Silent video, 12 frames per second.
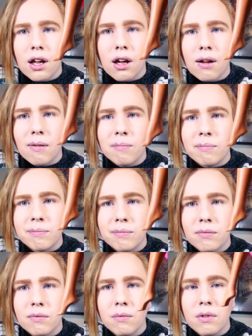
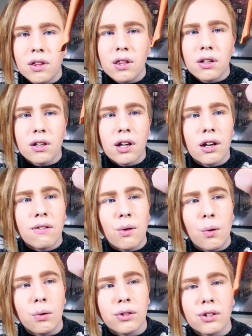The kind of
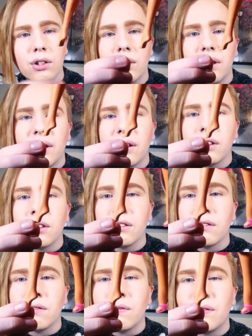older looking
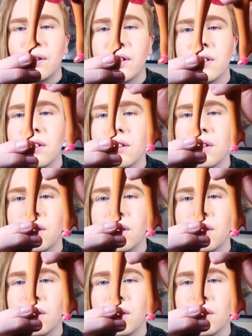foot,